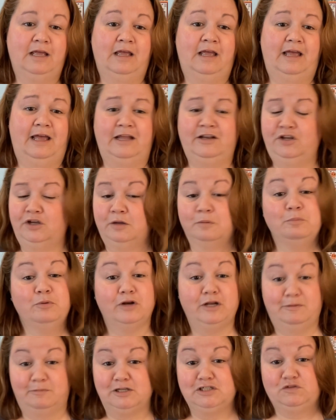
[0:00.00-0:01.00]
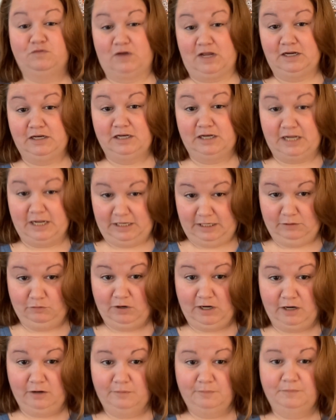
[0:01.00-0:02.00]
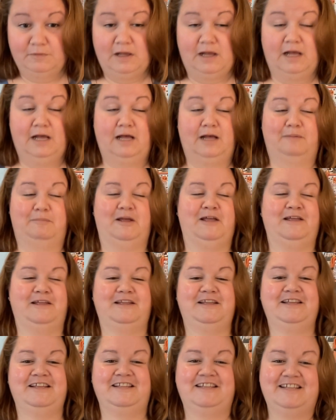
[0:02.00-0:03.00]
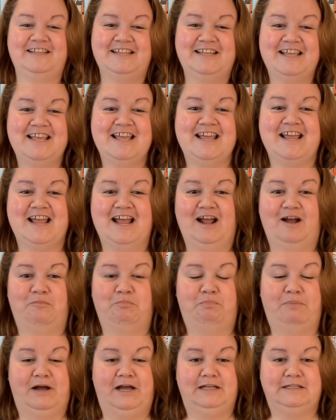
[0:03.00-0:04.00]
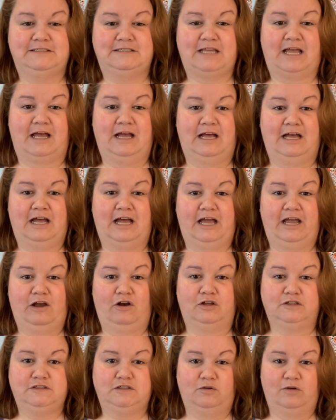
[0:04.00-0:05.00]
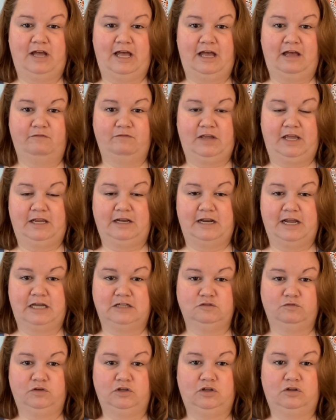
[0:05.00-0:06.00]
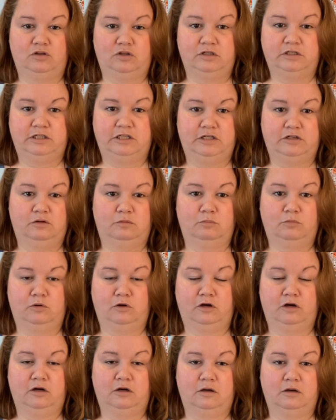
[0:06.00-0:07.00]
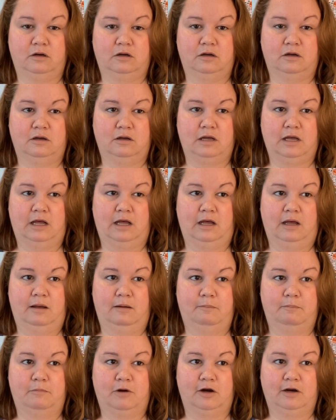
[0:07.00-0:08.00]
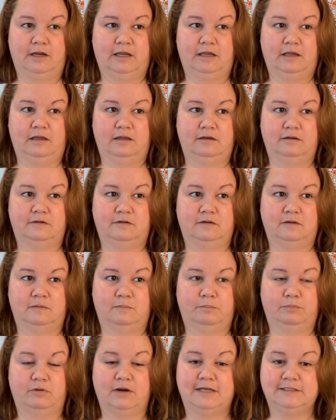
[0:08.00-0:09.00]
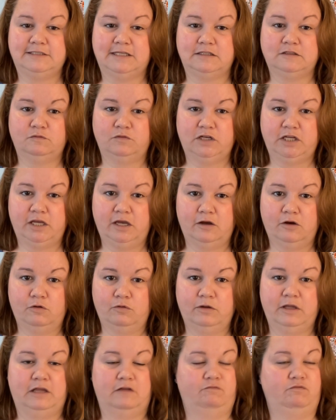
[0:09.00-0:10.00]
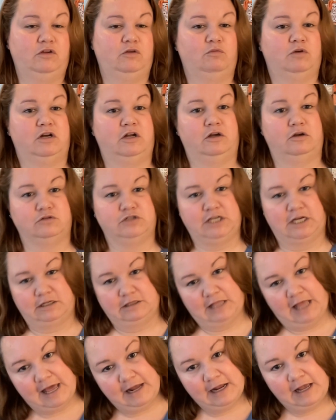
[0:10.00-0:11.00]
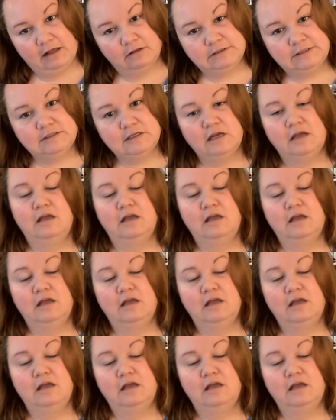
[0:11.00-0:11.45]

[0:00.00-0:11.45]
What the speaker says: and you can pretty much find it anywhere. But I also have a Nashville Needlework market process video if you want to go check that out.